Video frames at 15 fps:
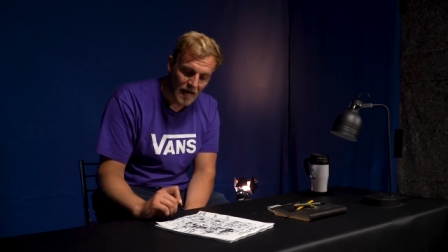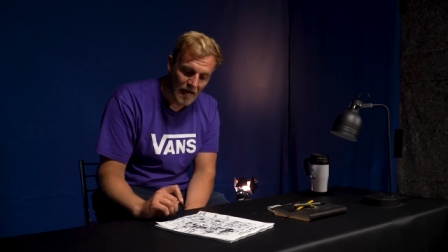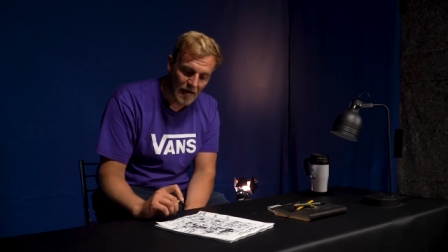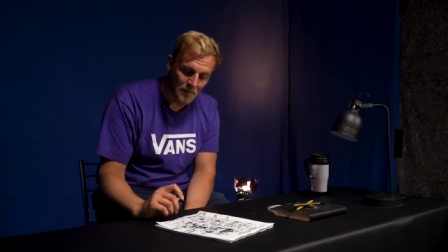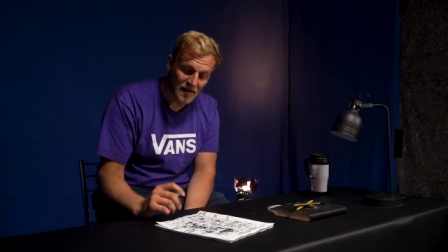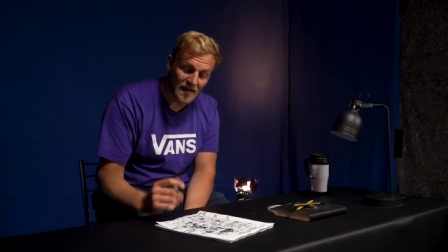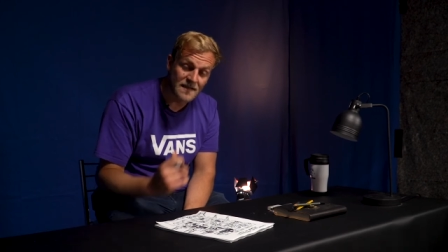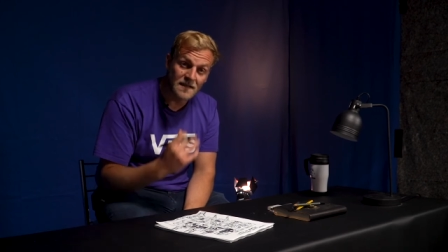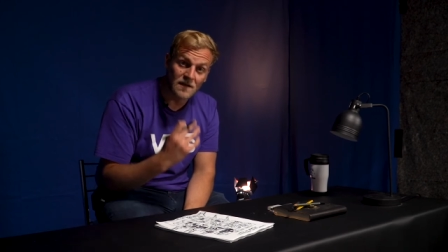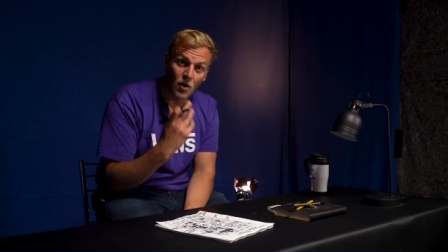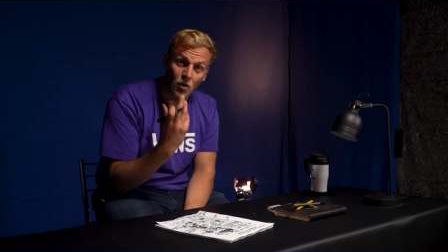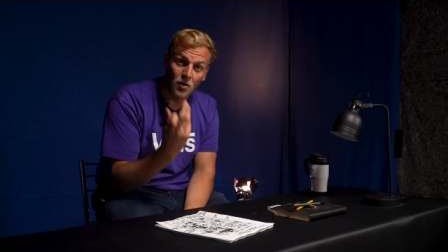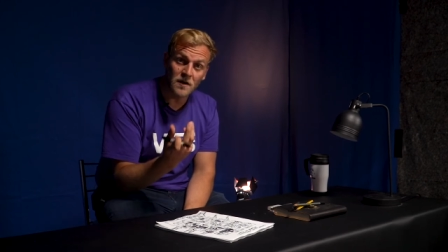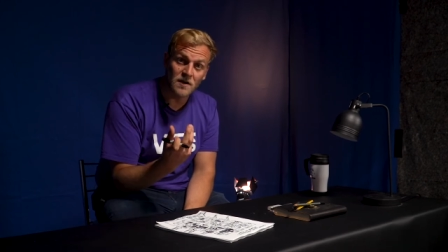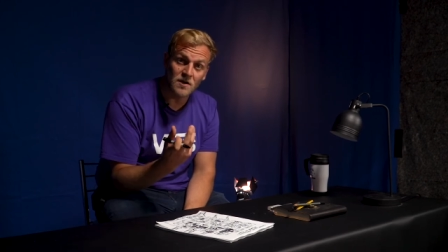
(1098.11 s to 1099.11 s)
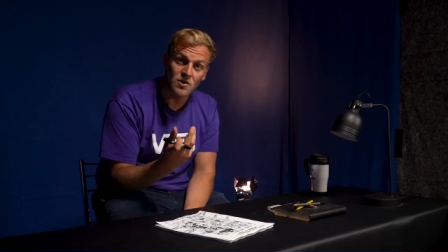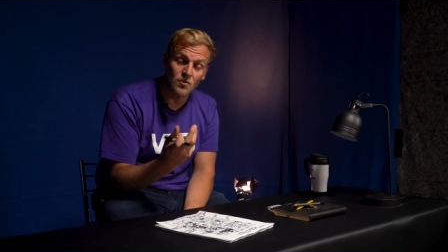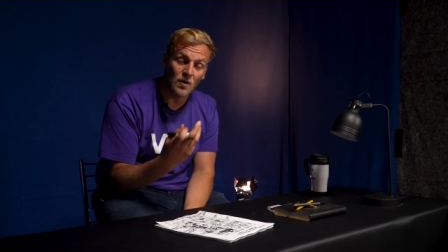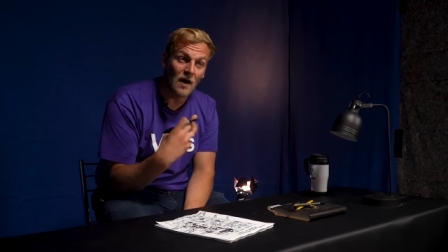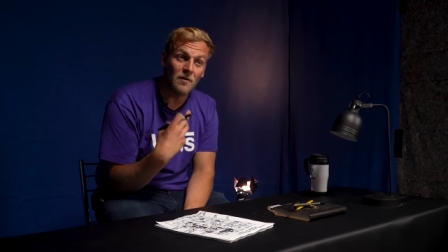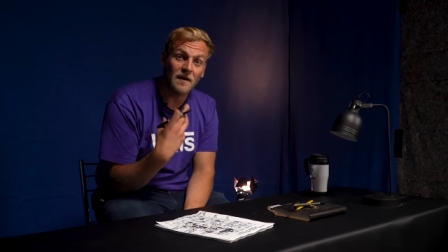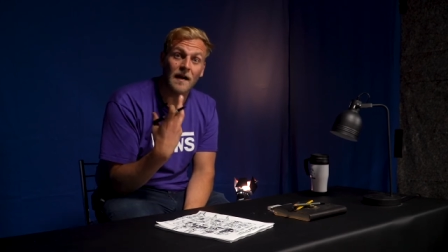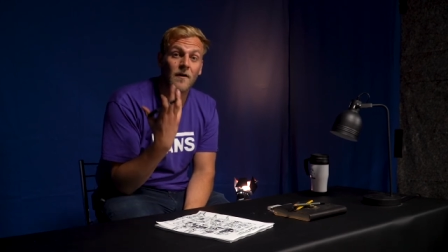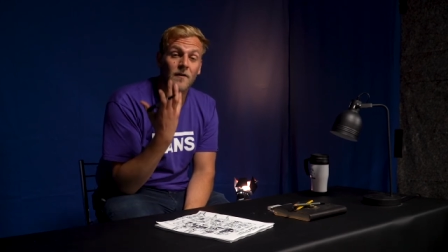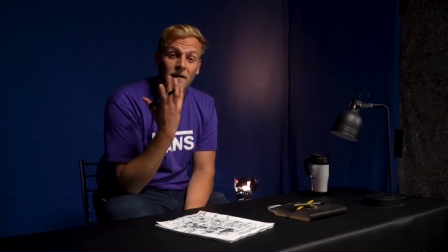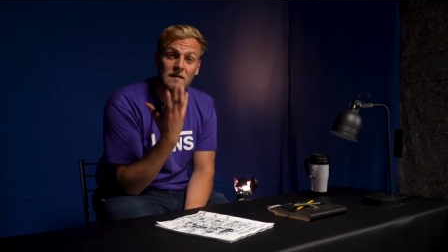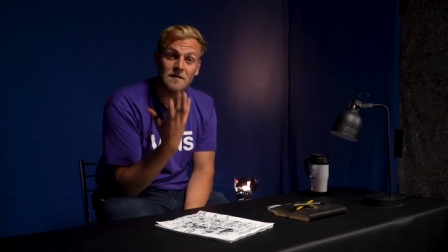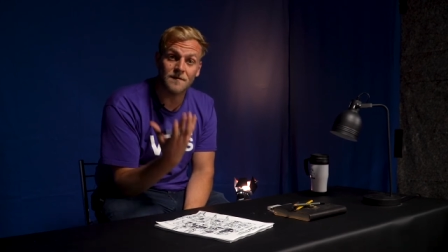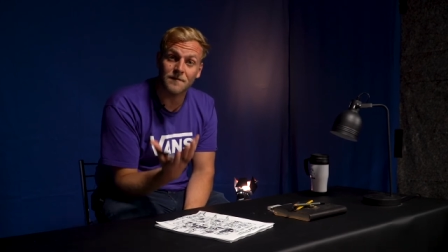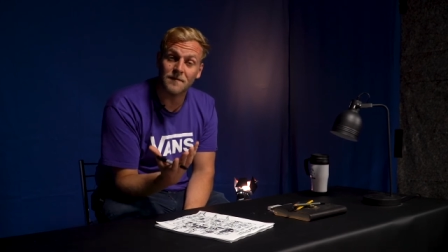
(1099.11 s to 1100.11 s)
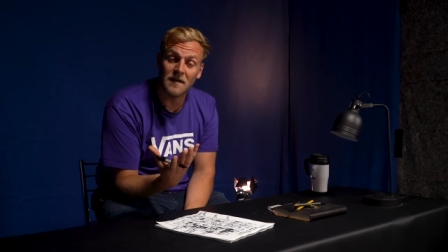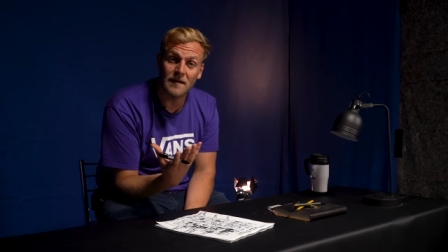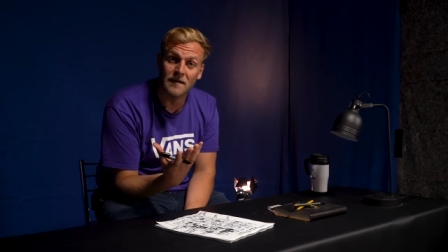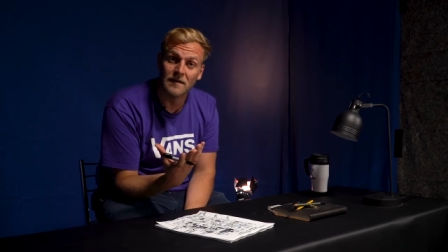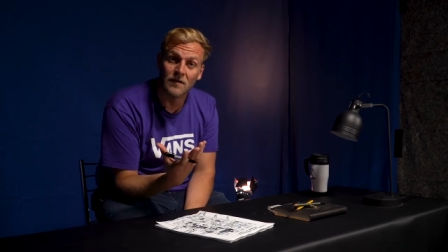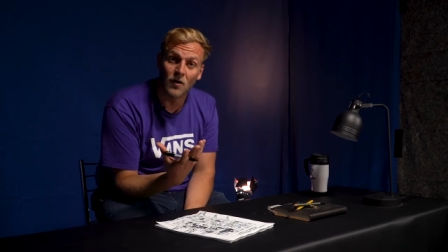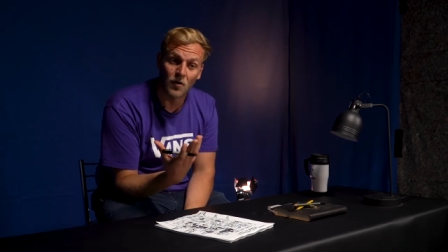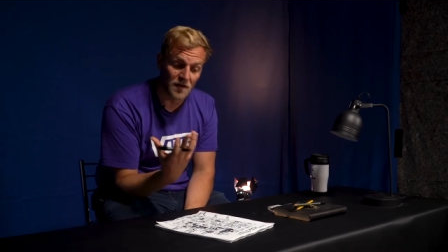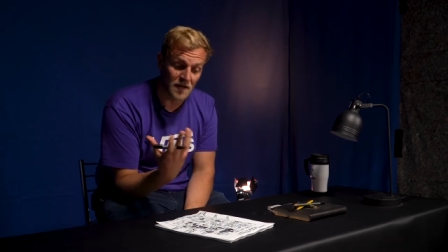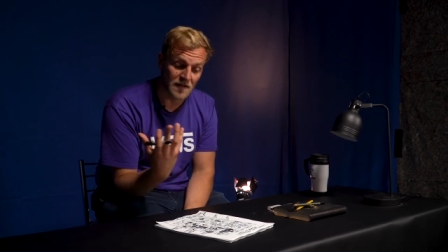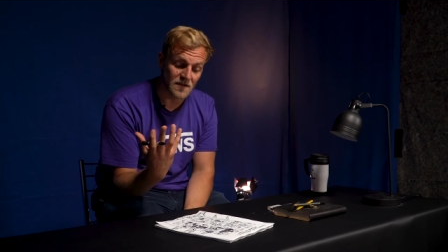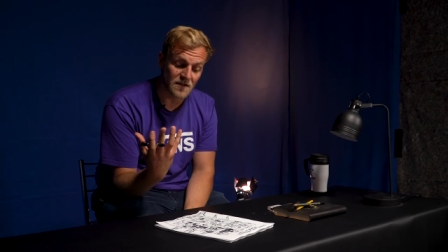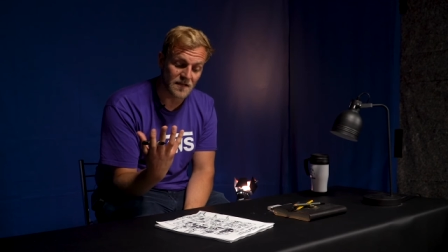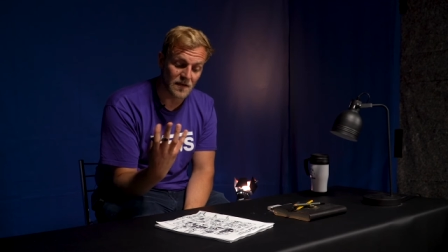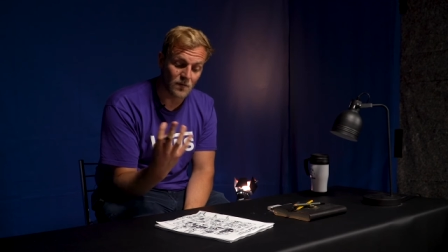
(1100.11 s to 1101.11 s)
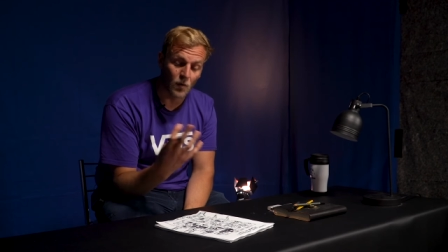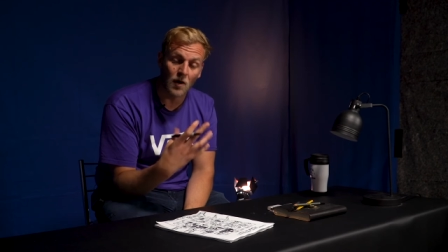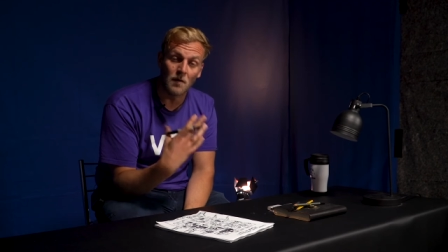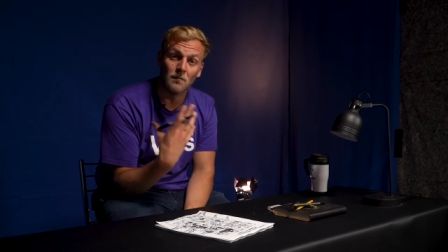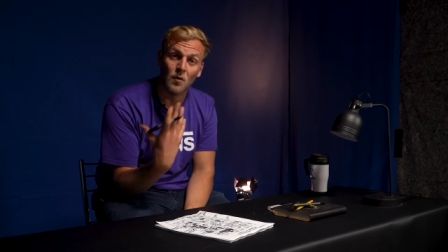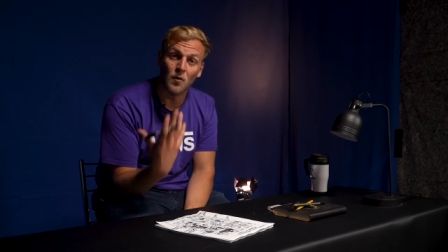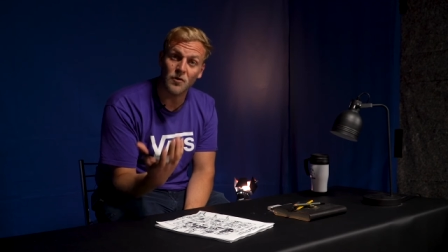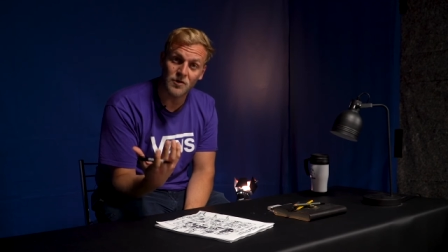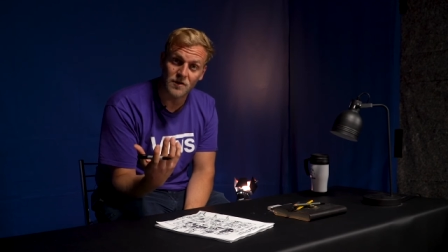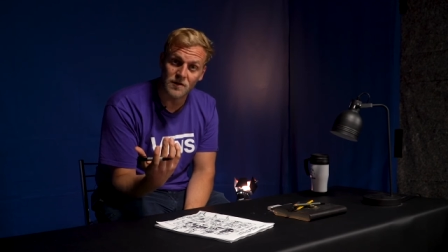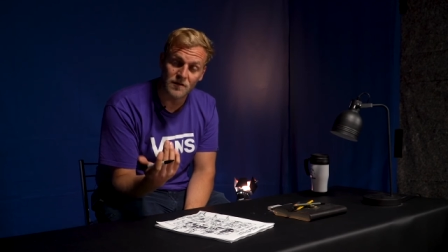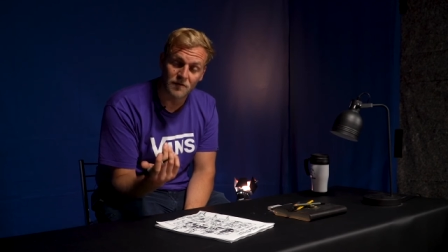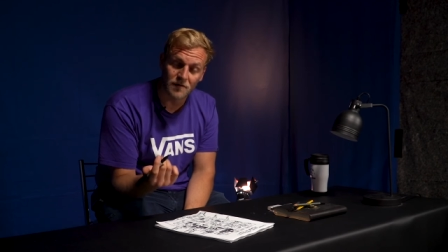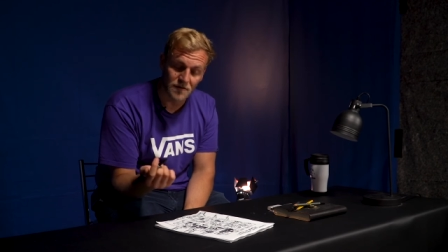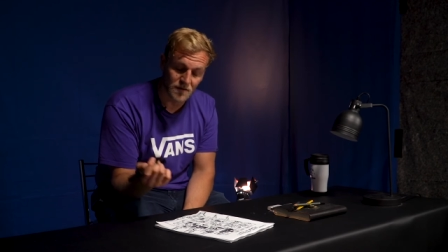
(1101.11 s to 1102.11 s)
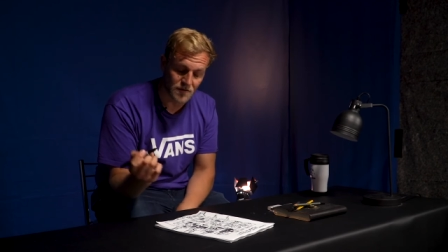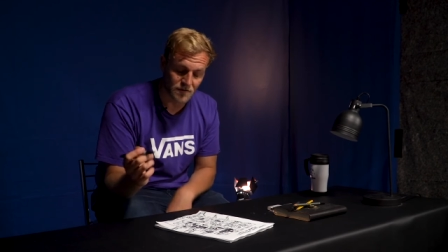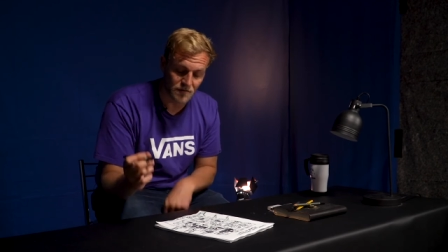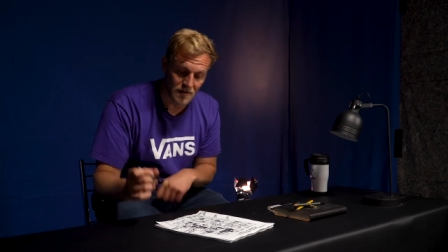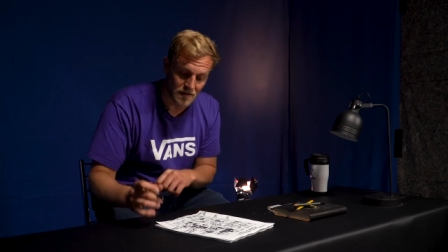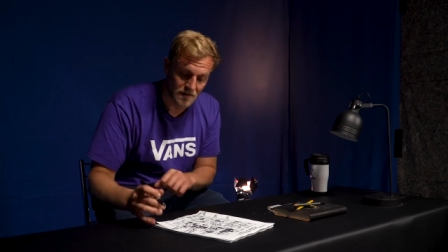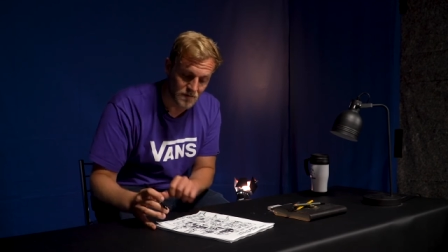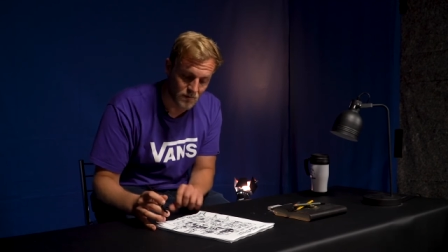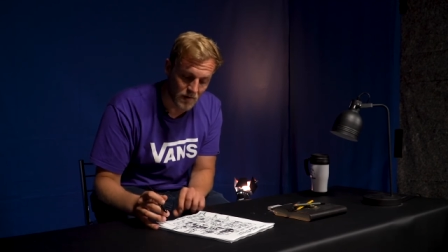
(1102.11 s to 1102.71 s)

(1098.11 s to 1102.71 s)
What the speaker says: It lets the audience know how a character's feeling, or they can see what emotions are on the screen as